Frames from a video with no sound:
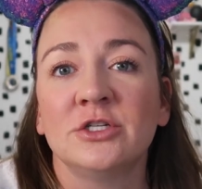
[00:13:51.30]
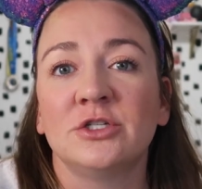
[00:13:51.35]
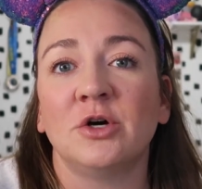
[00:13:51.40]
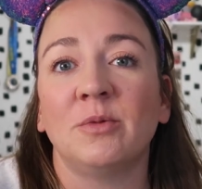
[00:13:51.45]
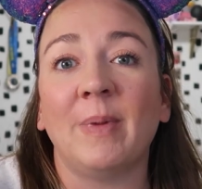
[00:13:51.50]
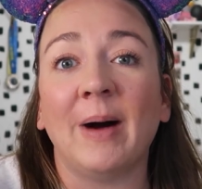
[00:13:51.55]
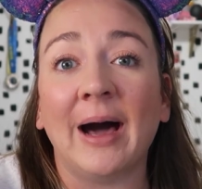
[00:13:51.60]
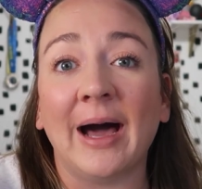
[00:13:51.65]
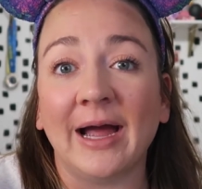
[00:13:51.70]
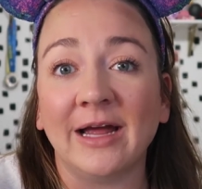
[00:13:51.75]
So
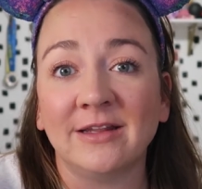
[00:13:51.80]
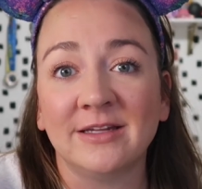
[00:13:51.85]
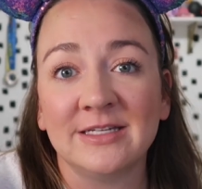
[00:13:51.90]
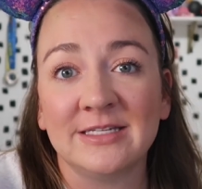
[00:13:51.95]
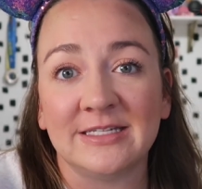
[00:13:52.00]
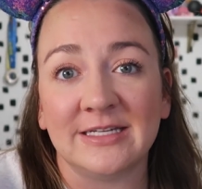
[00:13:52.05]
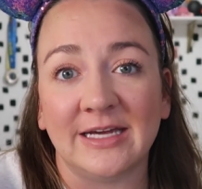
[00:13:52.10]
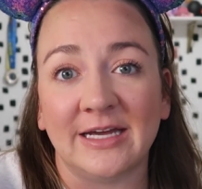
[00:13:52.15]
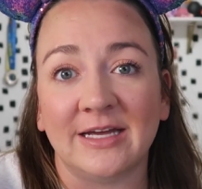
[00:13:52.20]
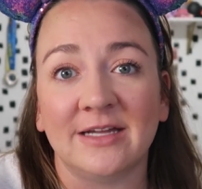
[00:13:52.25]
Behind the
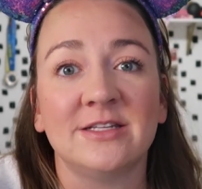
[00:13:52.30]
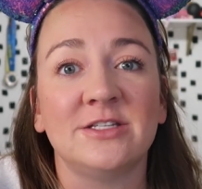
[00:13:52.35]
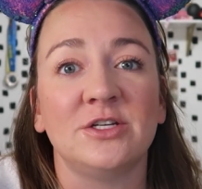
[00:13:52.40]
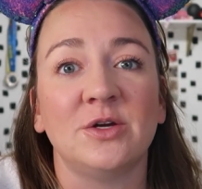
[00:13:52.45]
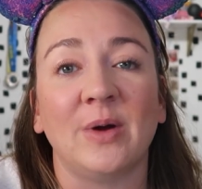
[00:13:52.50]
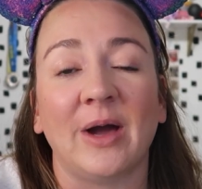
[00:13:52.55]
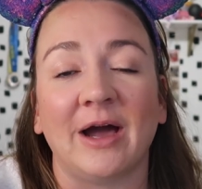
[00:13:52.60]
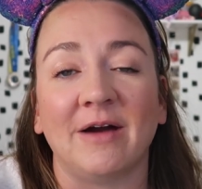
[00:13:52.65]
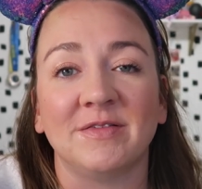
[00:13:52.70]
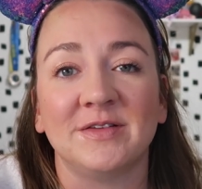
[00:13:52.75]
Seeds,
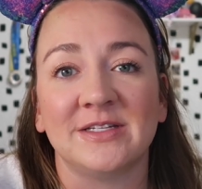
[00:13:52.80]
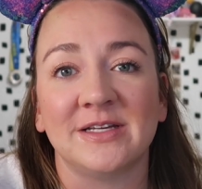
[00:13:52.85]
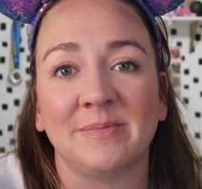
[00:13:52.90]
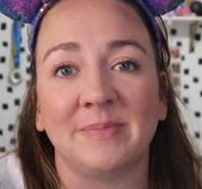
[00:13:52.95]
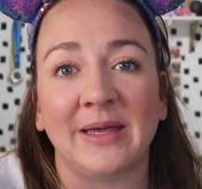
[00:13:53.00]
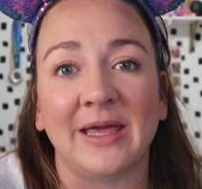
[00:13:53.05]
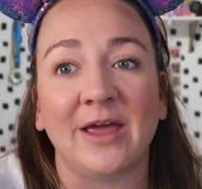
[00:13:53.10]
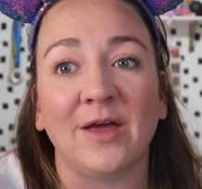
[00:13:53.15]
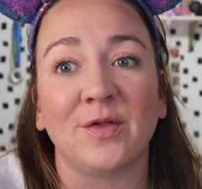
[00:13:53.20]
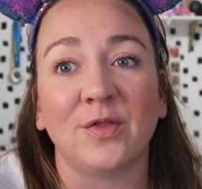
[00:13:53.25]
you have to
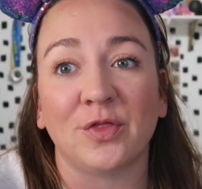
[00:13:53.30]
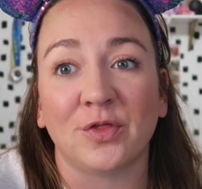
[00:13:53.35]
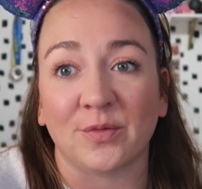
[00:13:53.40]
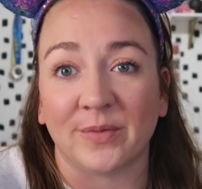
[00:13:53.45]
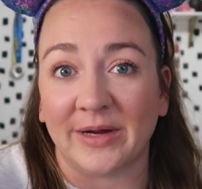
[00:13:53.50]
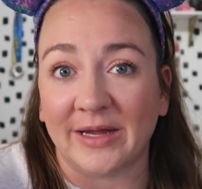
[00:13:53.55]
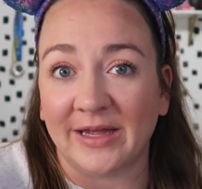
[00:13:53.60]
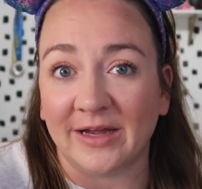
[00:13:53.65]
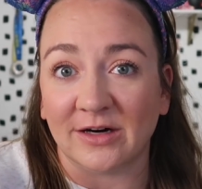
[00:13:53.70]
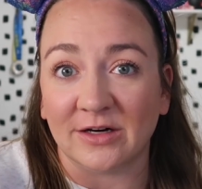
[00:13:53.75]
be
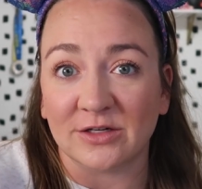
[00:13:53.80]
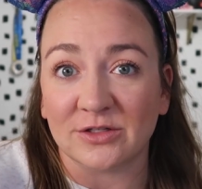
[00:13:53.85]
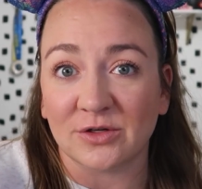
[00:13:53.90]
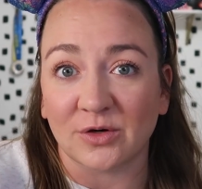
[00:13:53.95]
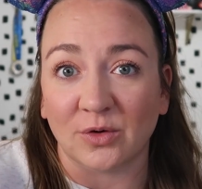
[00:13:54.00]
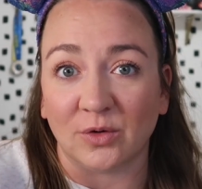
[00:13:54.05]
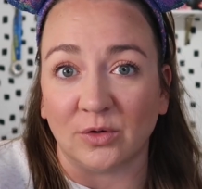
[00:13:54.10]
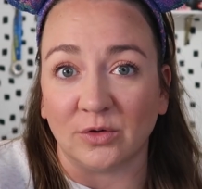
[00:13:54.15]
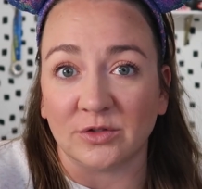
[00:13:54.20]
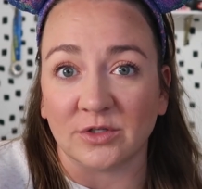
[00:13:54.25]
3 years
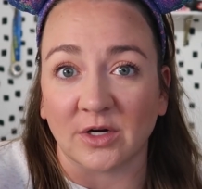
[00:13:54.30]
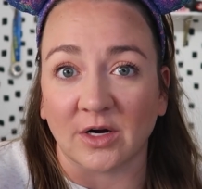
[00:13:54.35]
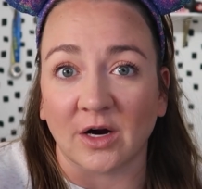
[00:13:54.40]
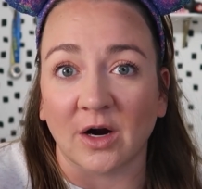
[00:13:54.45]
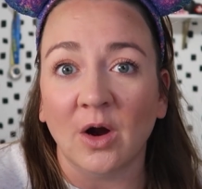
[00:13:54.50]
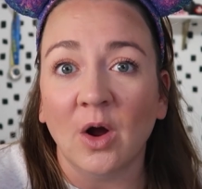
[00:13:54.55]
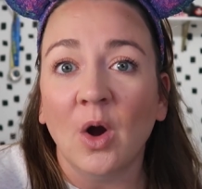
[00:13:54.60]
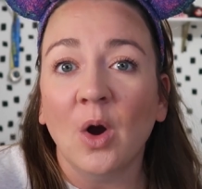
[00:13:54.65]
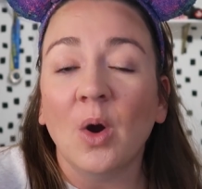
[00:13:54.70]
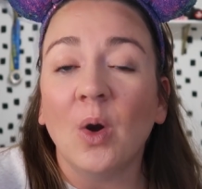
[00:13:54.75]
or
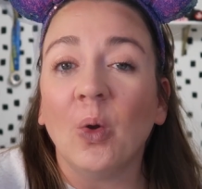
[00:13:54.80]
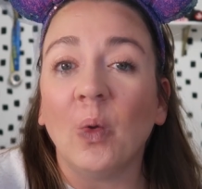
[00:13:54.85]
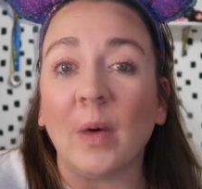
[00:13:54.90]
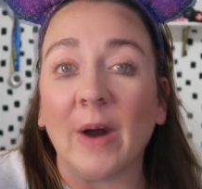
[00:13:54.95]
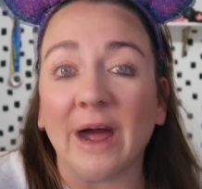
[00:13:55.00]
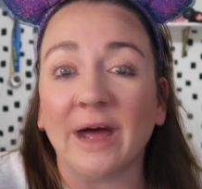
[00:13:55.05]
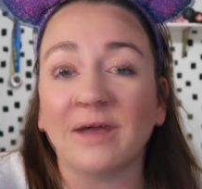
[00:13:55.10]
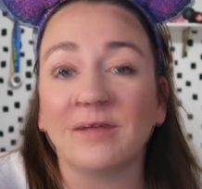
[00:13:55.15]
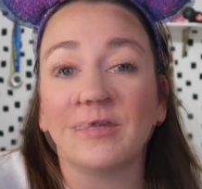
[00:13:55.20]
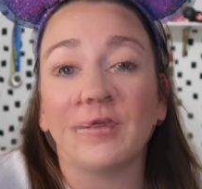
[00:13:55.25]
older.
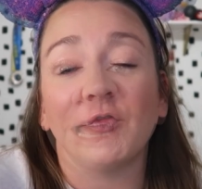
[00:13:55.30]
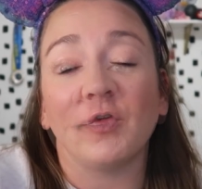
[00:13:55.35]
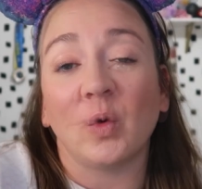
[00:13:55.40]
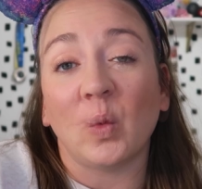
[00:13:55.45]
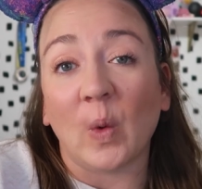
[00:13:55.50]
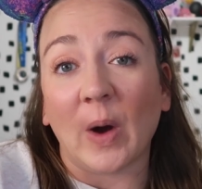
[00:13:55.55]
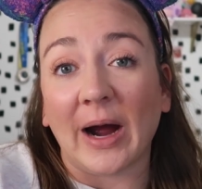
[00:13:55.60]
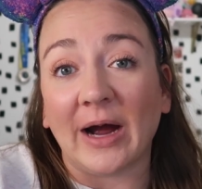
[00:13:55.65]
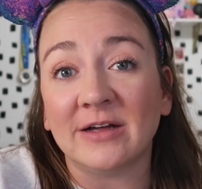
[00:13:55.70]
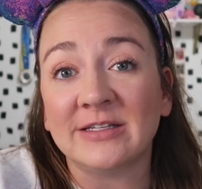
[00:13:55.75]
For
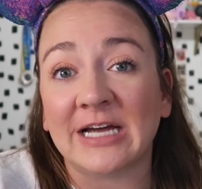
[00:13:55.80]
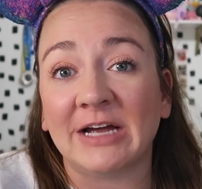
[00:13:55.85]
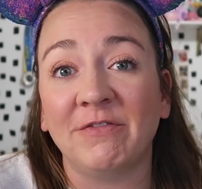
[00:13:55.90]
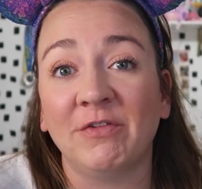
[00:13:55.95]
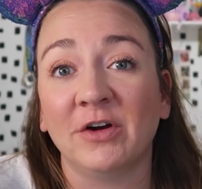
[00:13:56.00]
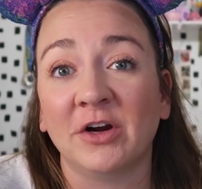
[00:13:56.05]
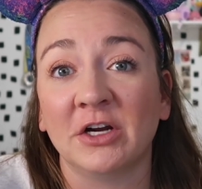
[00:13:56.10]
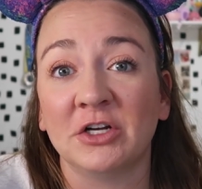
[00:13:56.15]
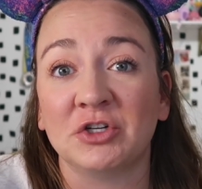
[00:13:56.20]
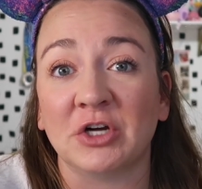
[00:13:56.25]
Wild
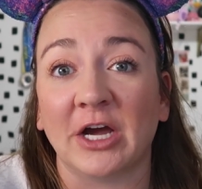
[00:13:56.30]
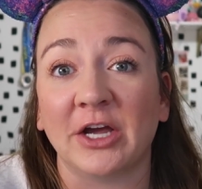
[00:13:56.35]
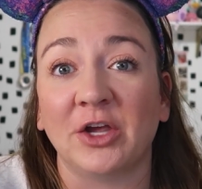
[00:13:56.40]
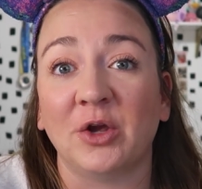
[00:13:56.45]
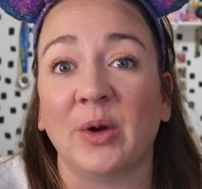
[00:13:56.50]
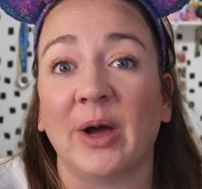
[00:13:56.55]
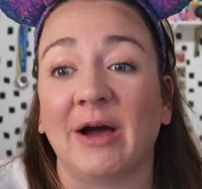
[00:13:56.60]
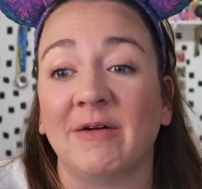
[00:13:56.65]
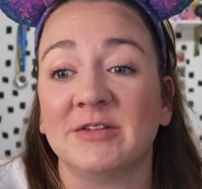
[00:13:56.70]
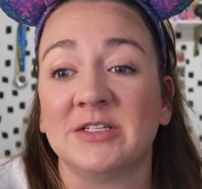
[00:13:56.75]
Africa
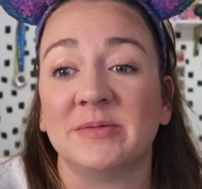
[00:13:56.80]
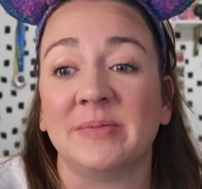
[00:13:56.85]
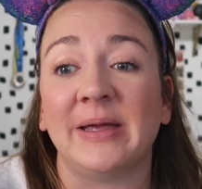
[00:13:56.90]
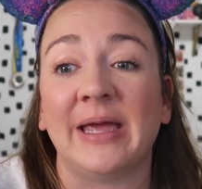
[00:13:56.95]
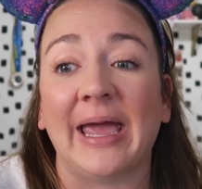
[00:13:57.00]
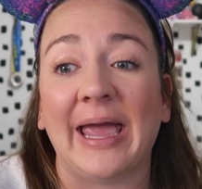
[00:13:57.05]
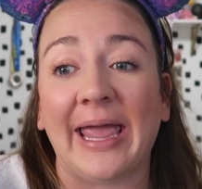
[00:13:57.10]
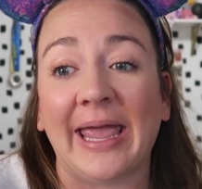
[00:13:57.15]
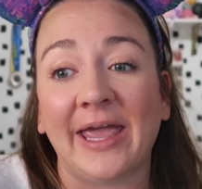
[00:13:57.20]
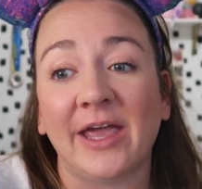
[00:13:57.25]
Trek, you have to
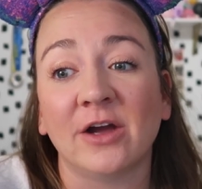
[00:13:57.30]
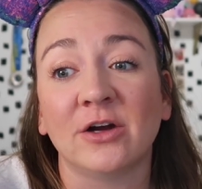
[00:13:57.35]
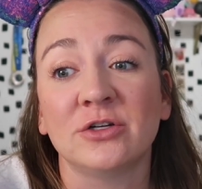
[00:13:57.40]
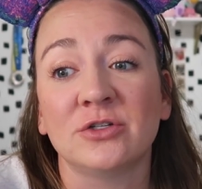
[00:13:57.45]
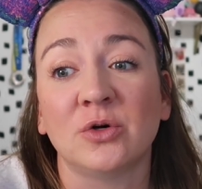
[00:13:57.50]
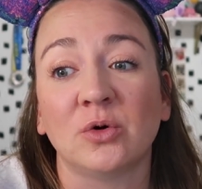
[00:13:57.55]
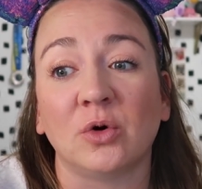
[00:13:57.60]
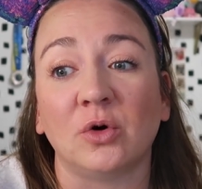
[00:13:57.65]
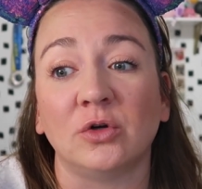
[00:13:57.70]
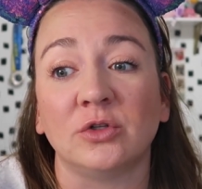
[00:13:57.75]
be 8
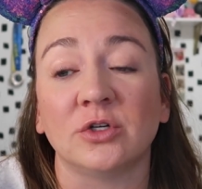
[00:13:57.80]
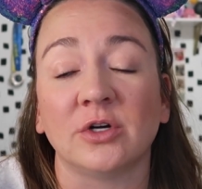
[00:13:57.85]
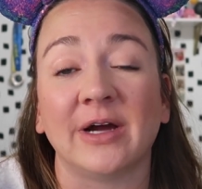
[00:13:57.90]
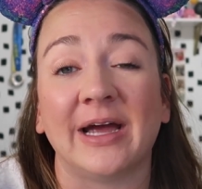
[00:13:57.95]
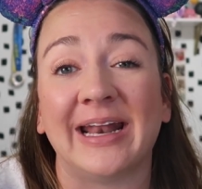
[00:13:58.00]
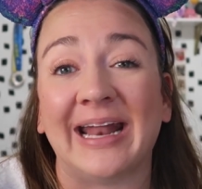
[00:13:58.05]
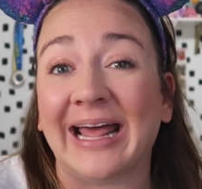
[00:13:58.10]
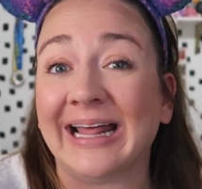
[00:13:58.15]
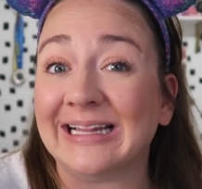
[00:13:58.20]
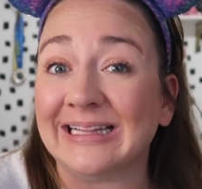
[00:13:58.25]
years or older
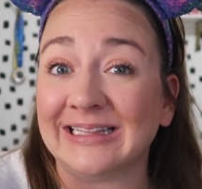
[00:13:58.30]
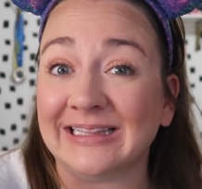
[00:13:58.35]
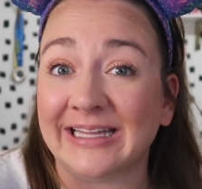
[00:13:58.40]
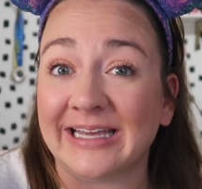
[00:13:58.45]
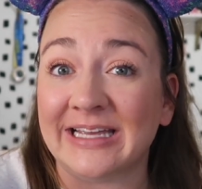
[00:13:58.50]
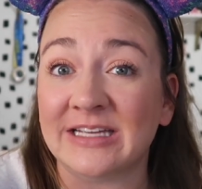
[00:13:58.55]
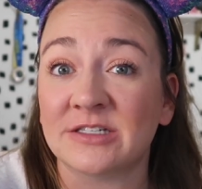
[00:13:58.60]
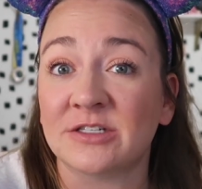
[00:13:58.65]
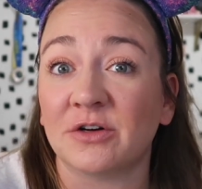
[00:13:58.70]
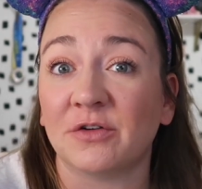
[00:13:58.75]
and at
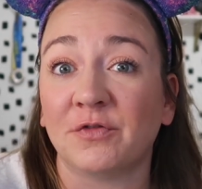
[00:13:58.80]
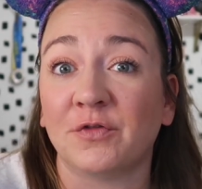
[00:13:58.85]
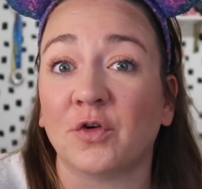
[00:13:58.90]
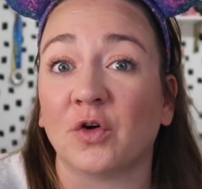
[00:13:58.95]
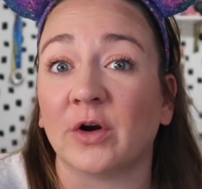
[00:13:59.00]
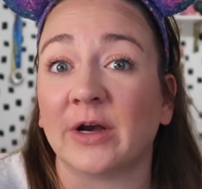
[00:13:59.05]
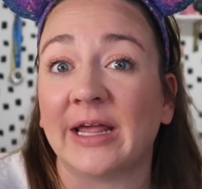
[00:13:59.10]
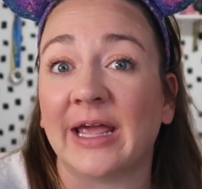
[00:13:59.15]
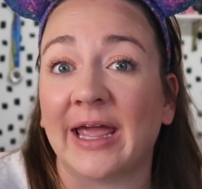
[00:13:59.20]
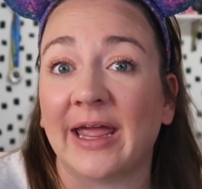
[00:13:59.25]
least
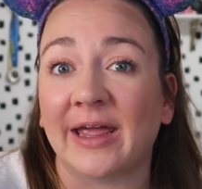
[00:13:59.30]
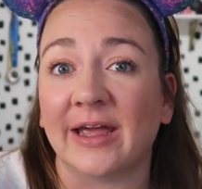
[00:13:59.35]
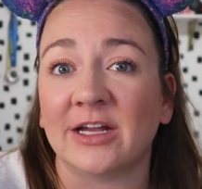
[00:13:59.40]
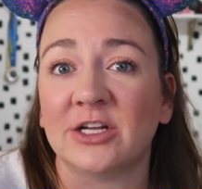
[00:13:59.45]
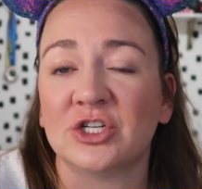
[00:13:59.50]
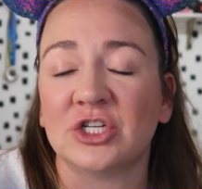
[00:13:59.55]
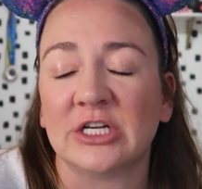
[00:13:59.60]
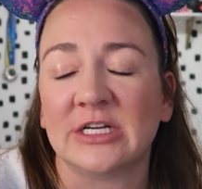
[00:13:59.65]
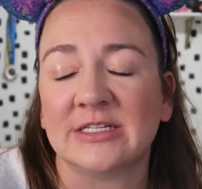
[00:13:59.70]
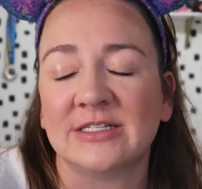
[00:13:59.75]
48
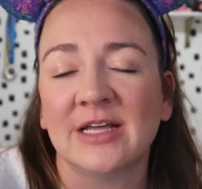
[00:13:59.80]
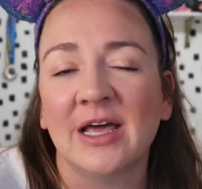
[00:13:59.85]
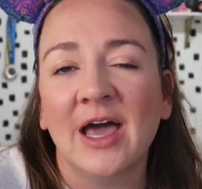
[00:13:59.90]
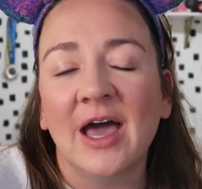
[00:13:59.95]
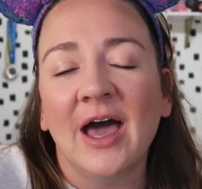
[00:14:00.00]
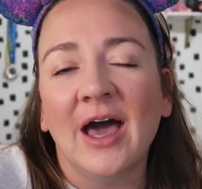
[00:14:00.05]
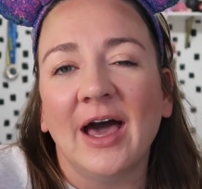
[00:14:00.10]
inches.